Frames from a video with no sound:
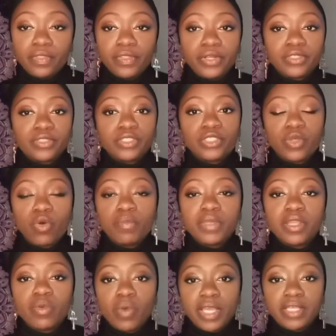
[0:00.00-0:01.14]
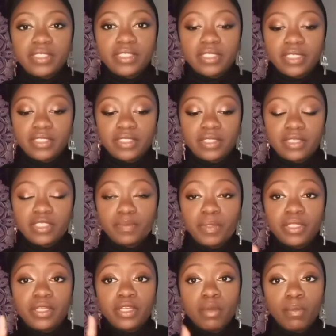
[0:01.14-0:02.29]
There are so many ways to get to this,
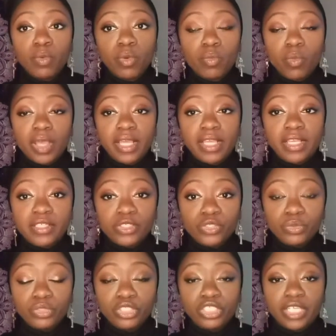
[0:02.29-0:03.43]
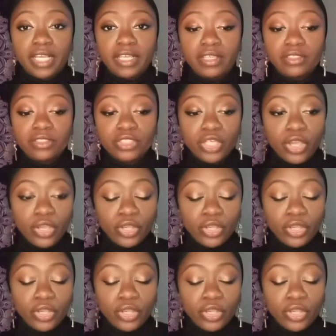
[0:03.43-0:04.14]
but the number one way is to change